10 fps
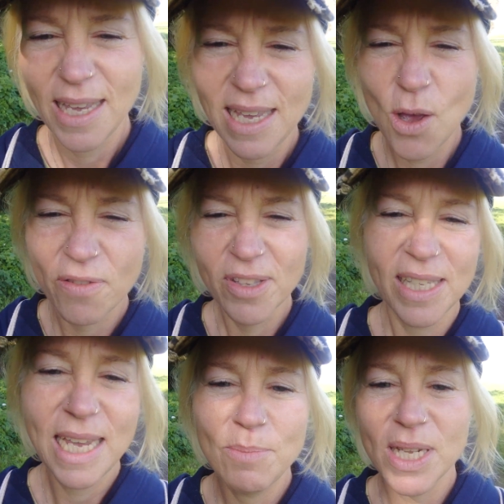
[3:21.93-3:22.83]
it often
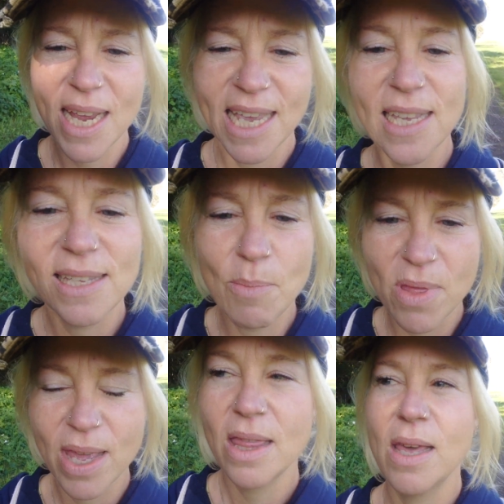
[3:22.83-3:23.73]
seems like it's
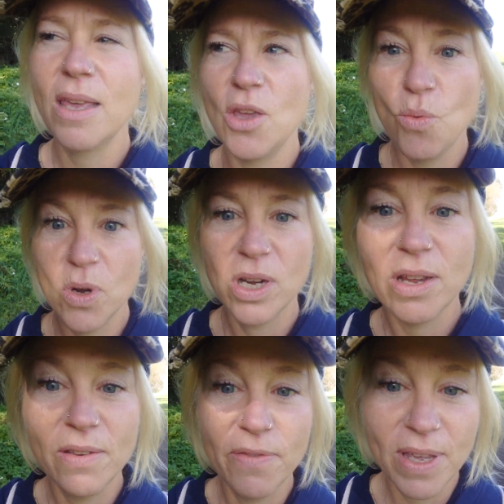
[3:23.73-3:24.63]
something that you wouldn't
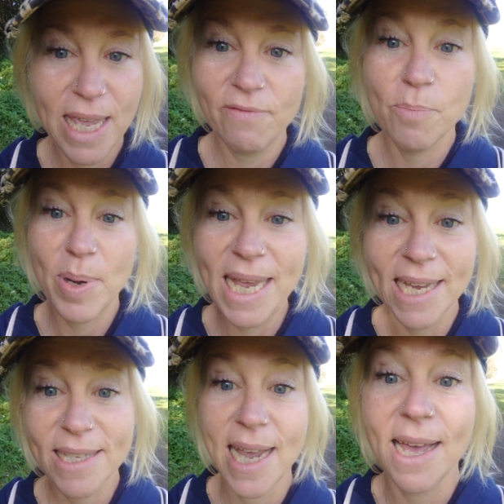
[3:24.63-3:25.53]
have even
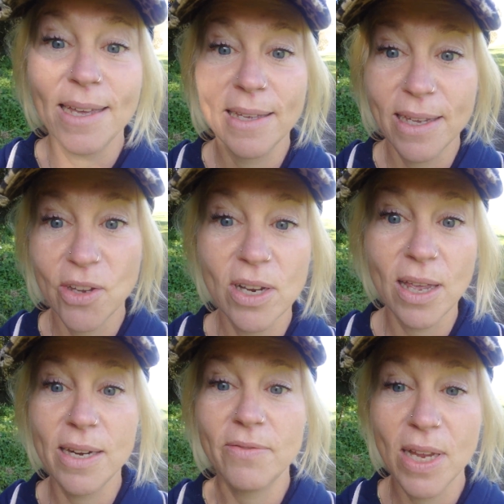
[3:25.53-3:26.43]
blinked at, and you're
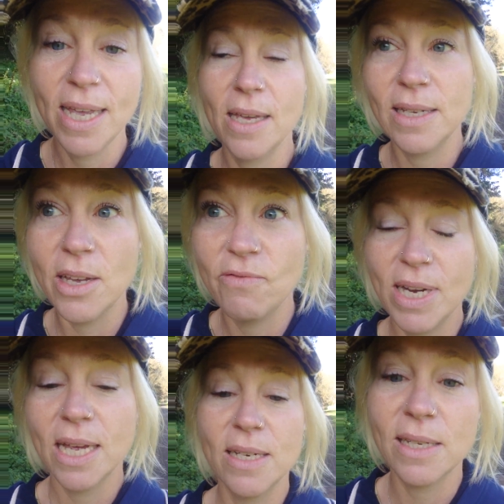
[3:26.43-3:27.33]
kind of like, I don't
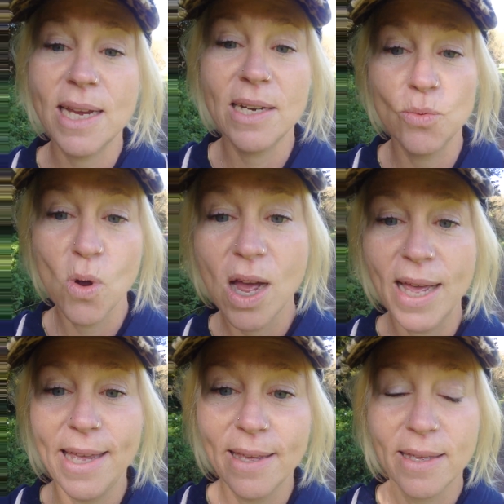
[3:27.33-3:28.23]
really understand
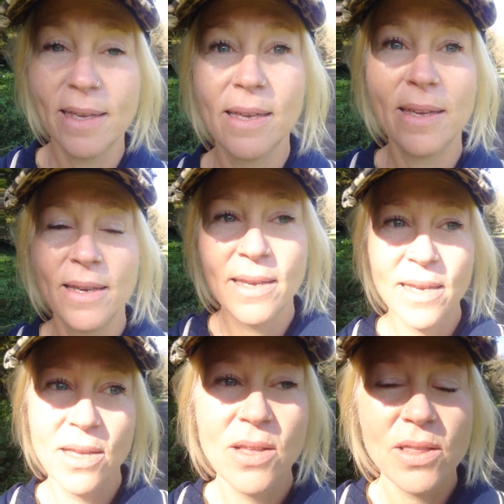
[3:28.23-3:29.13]
why
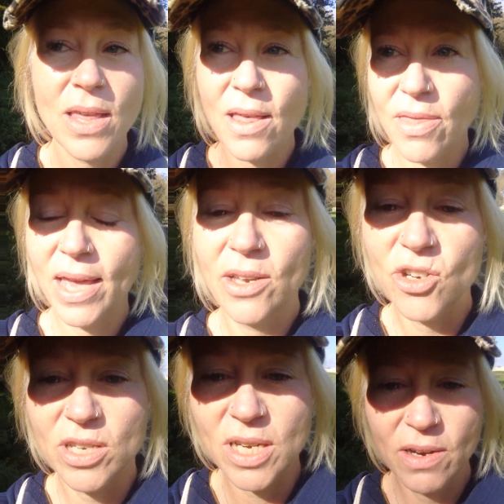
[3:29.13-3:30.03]
that thing
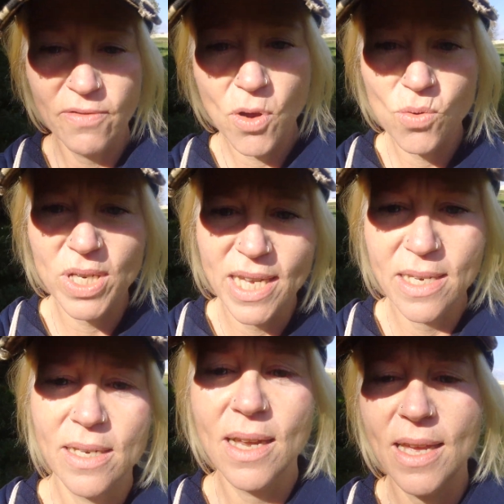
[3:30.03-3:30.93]
just
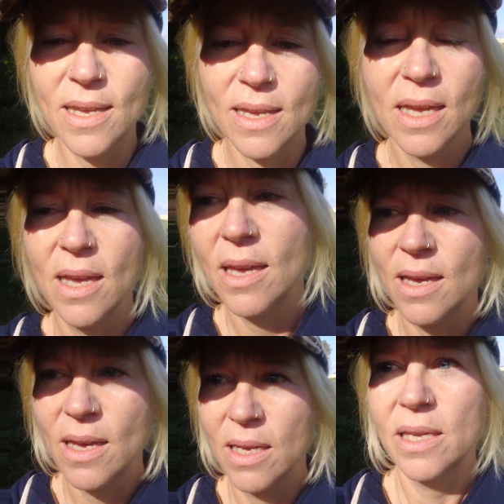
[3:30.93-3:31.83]
unfolded. Like,
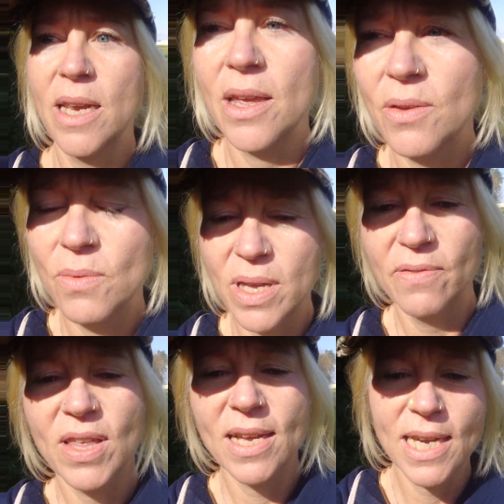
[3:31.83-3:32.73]
you know, if
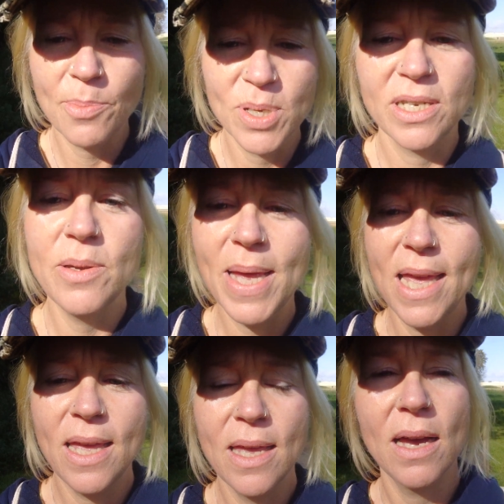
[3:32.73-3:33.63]
that happened to
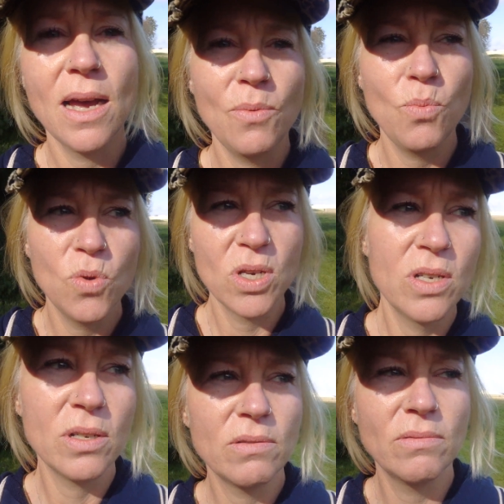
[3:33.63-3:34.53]
me, I
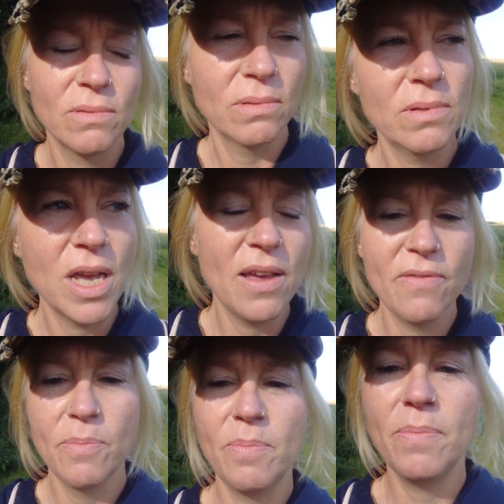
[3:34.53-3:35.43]
wouldn't have
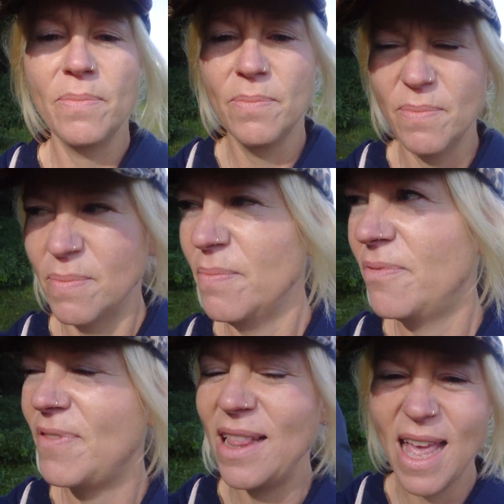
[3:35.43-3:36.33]

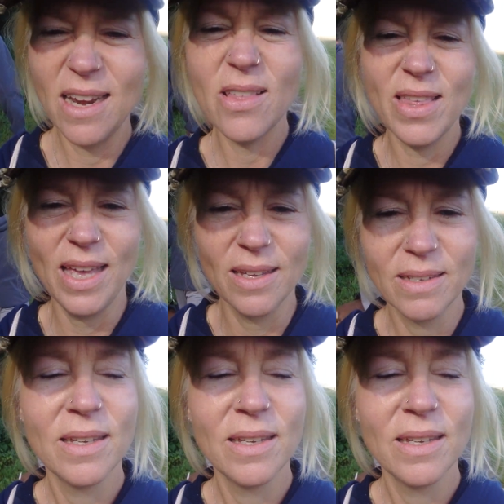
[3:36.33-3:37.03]
felt anything.